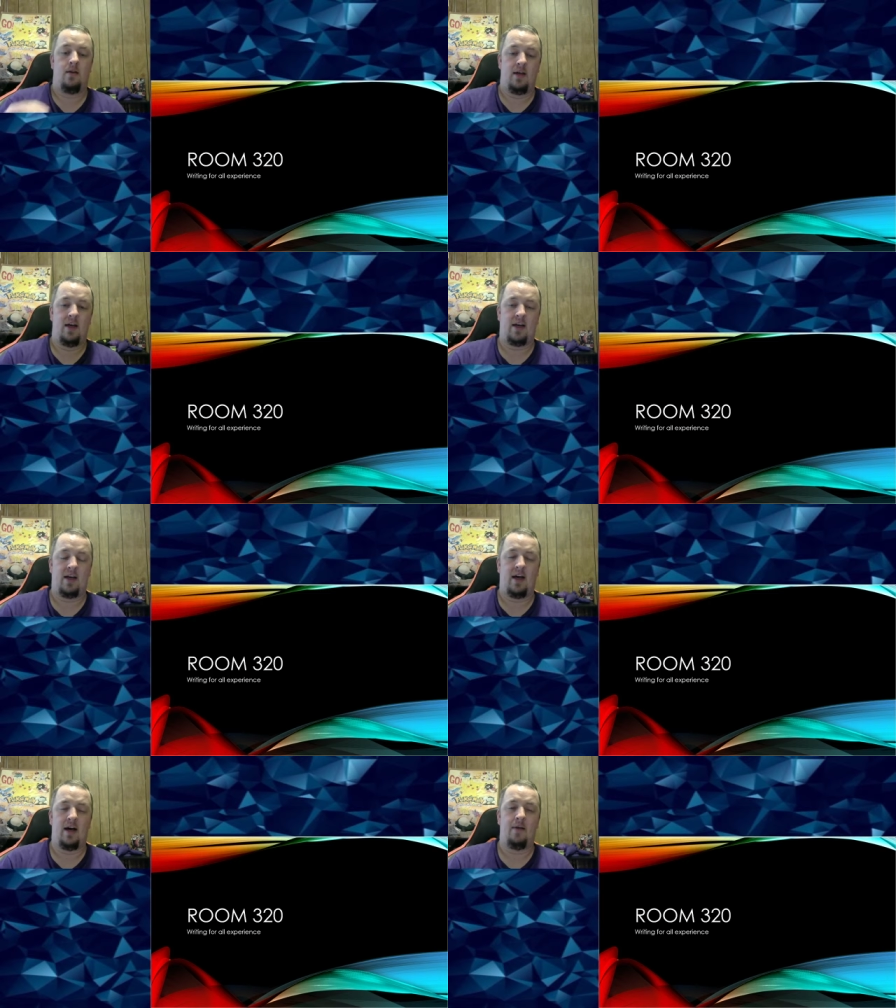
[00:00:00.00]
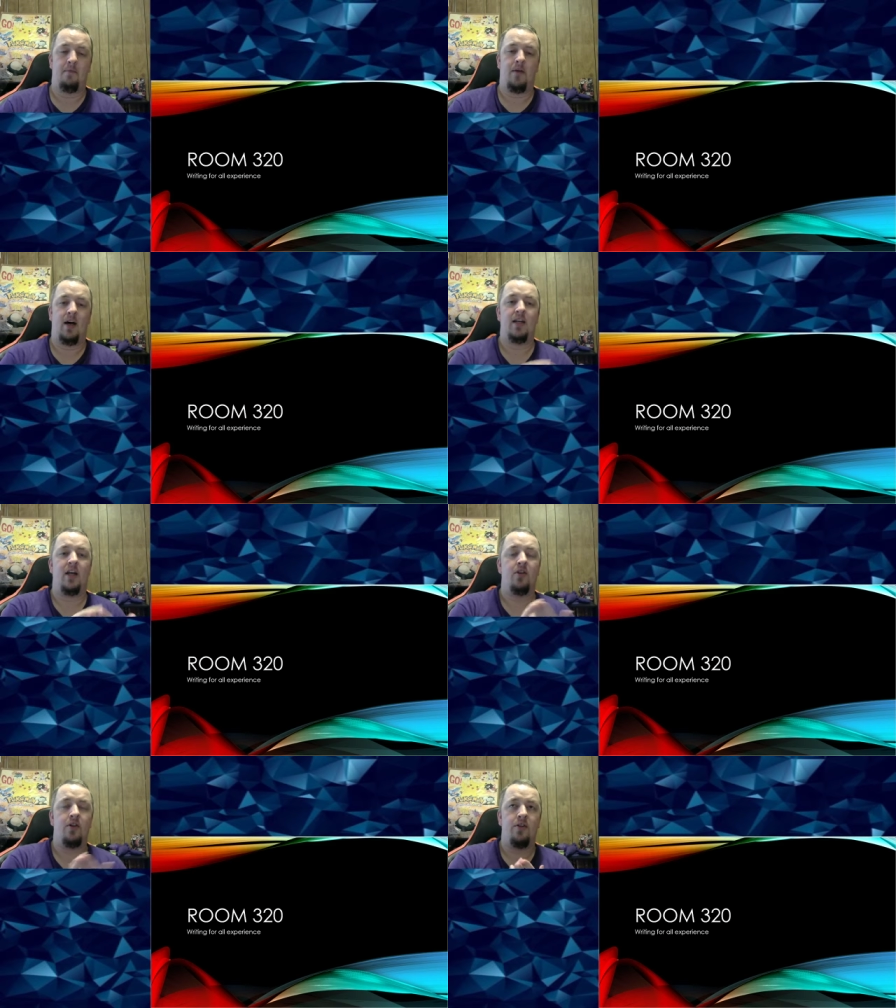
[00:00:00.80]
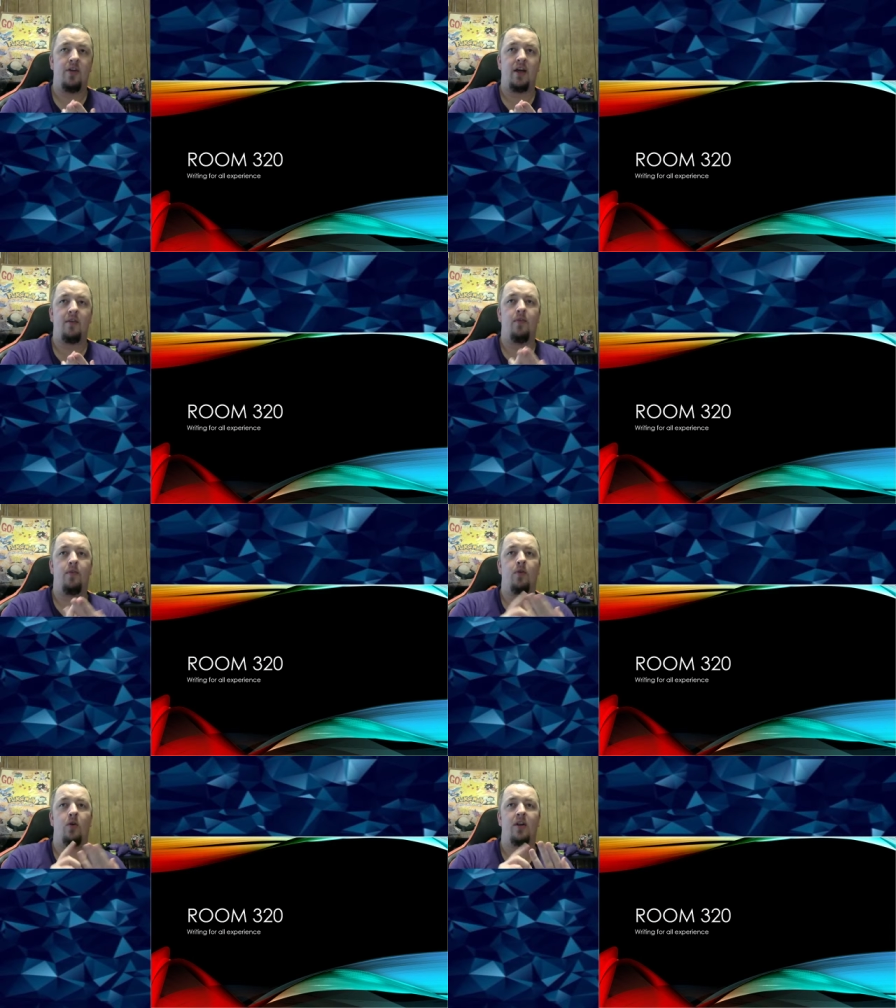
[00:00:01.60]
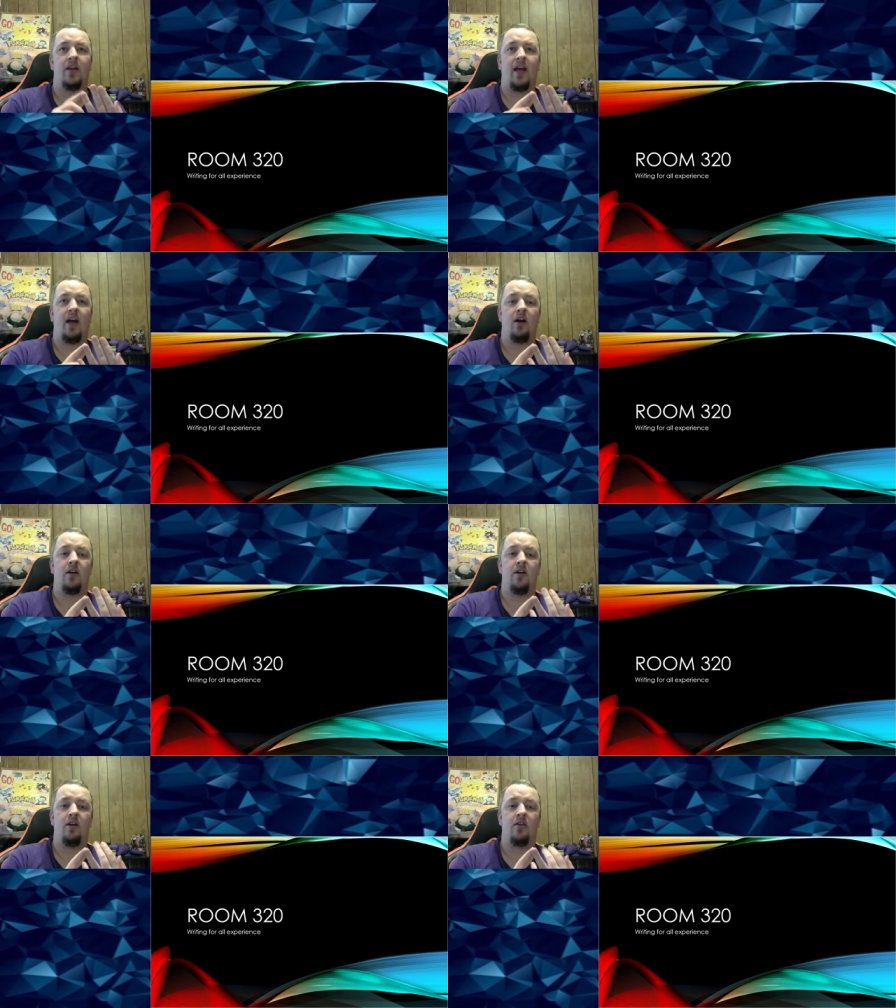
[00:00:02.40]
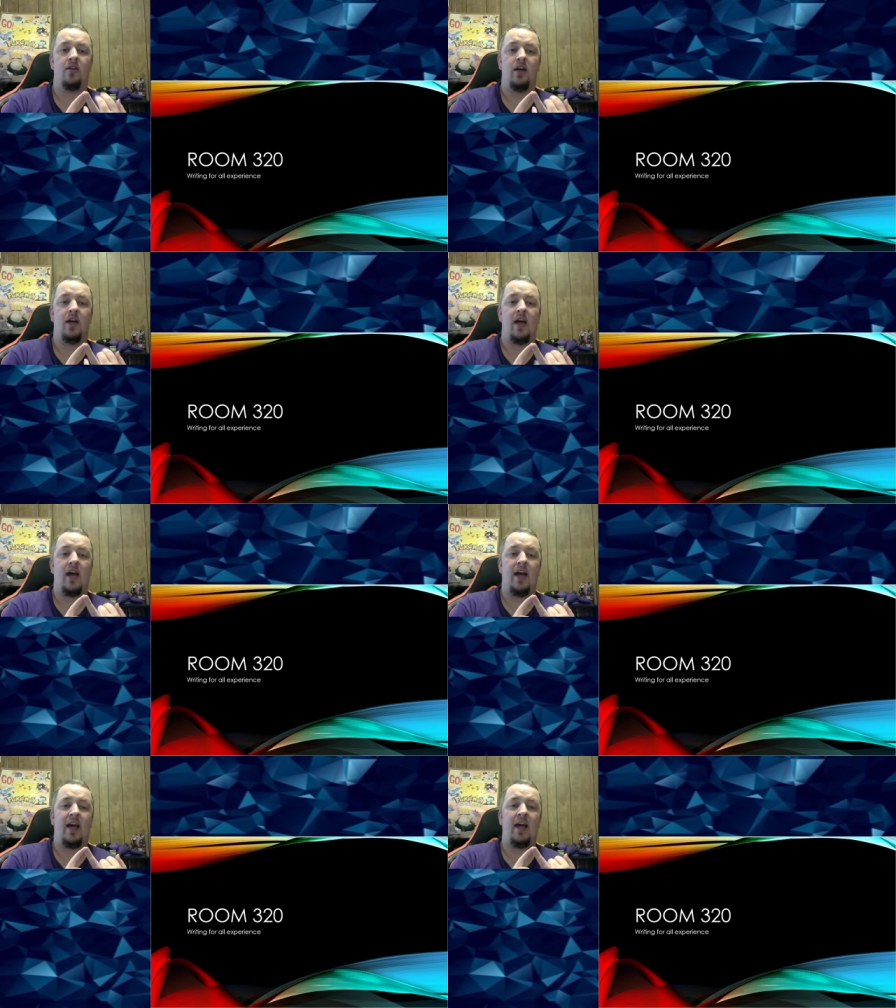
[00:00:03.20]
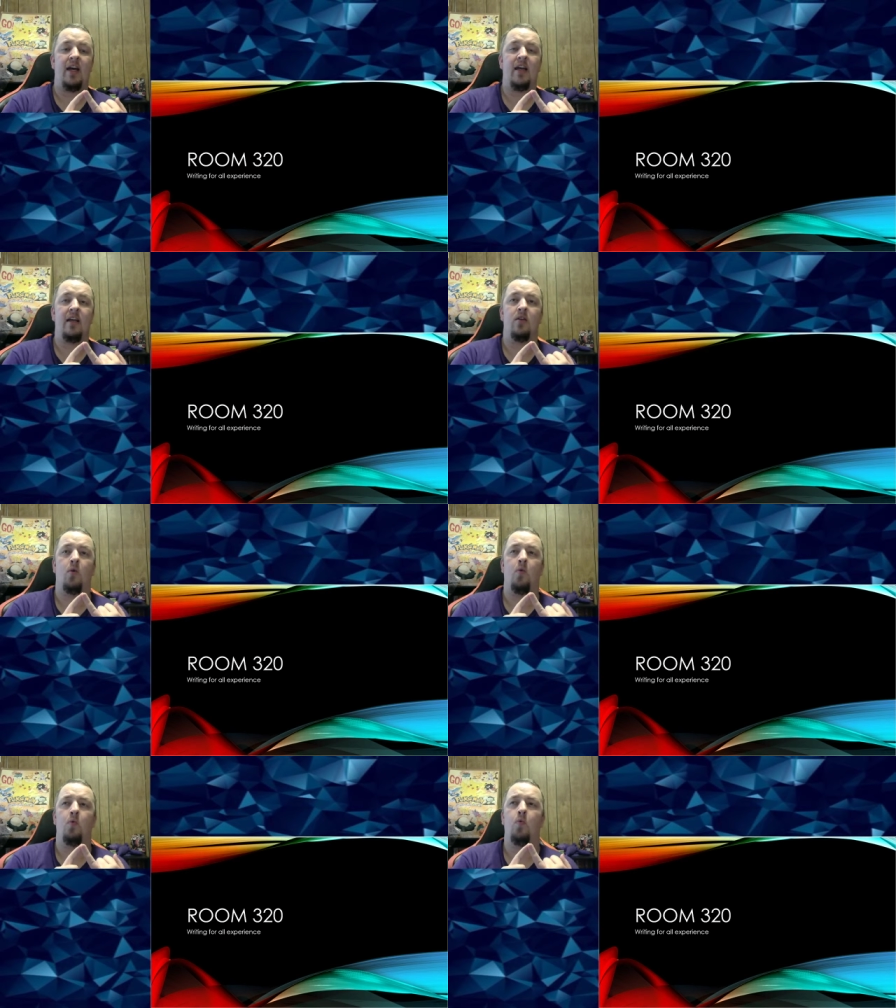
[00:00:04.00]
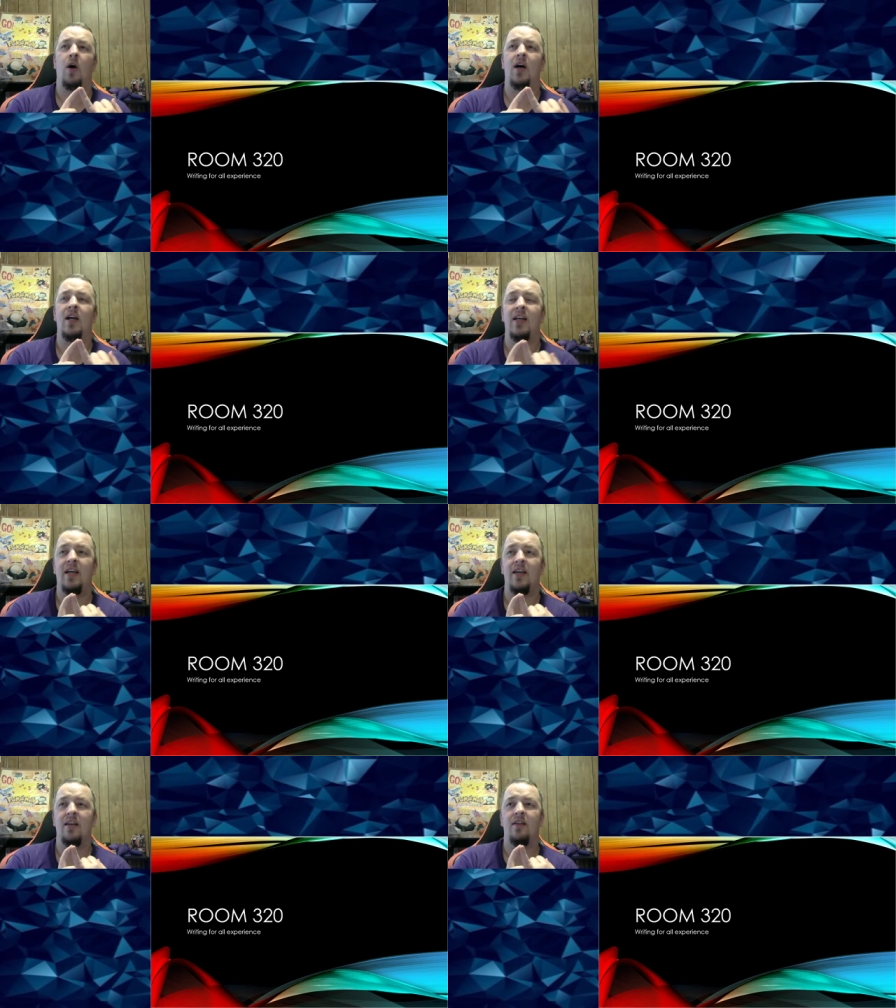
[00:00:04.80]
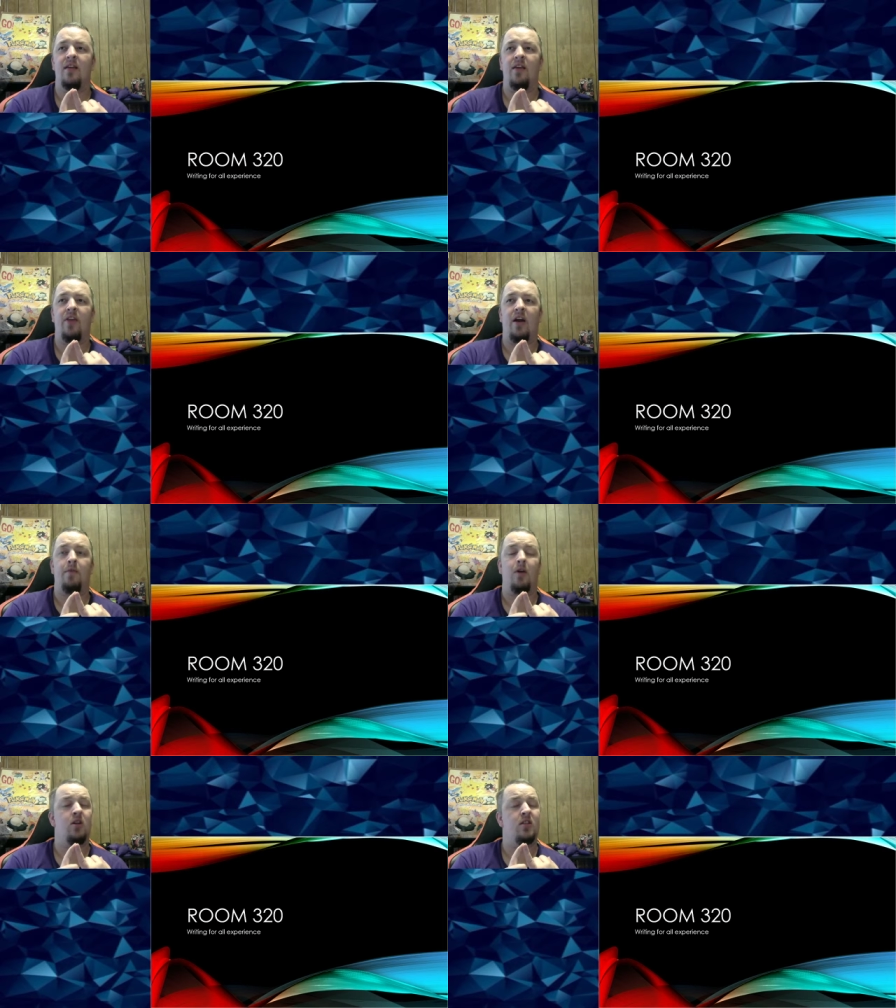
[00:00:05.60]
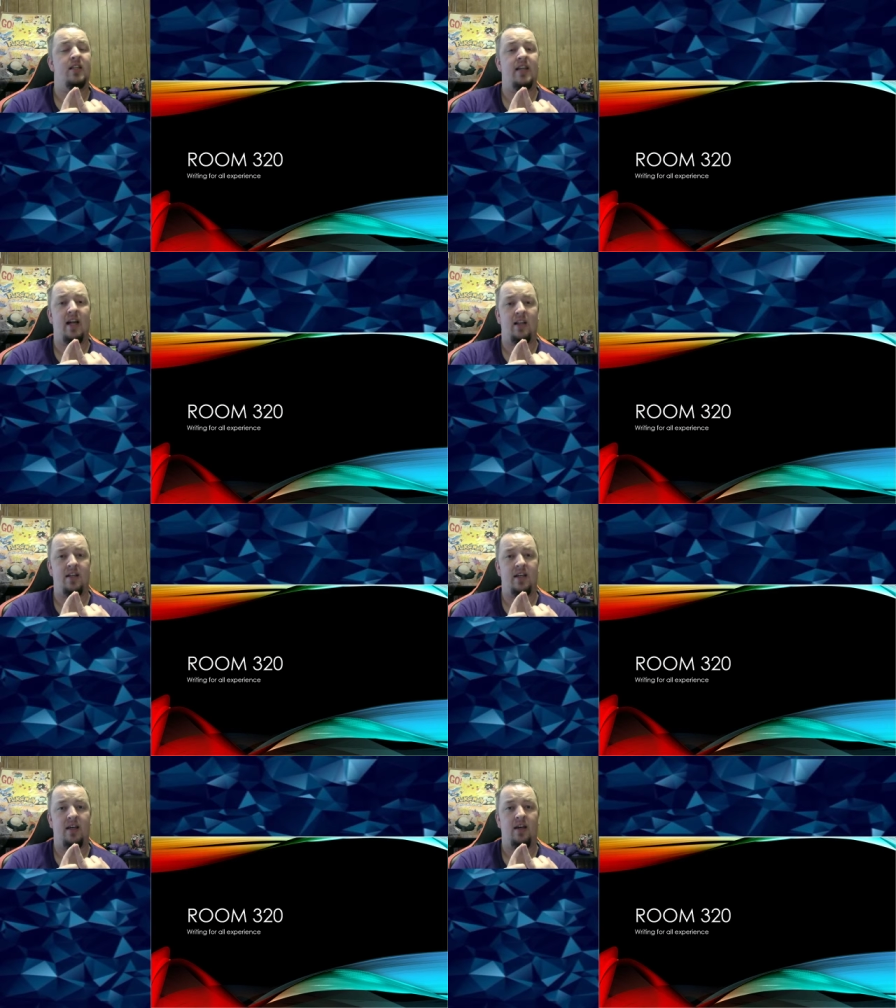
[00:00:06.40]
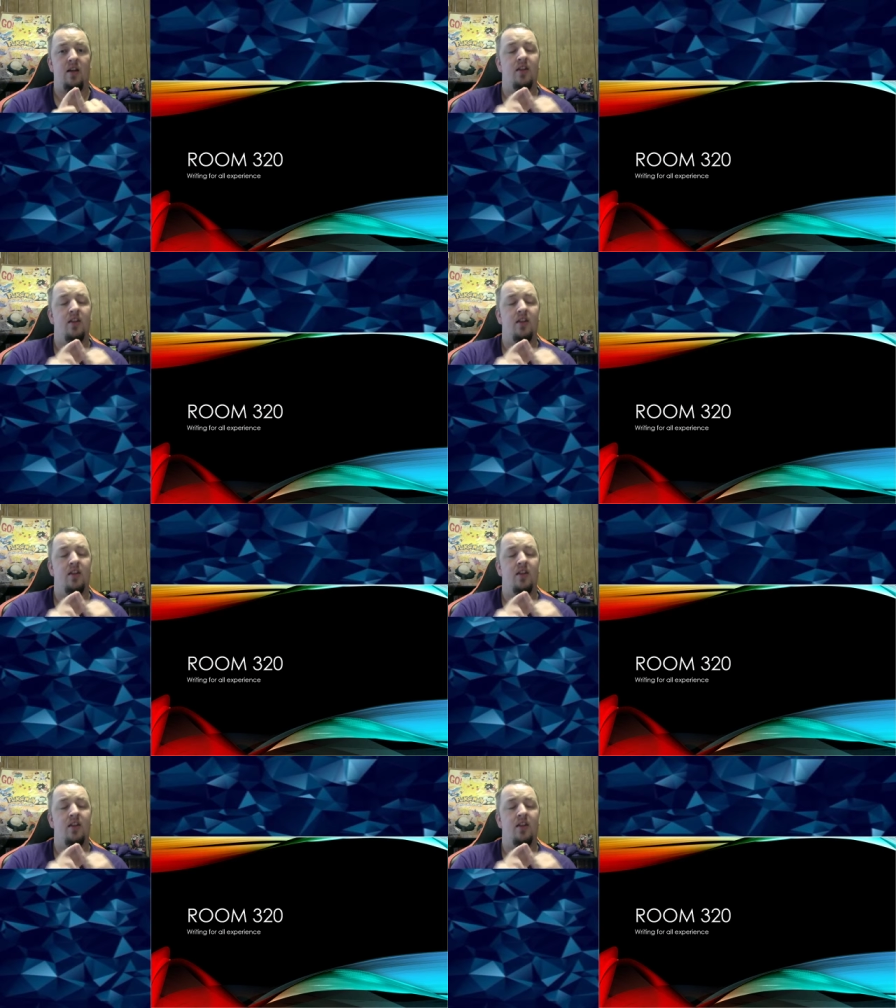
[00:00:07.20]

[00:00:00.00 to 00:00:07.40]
Like, another thing for the characters is, what is their personality?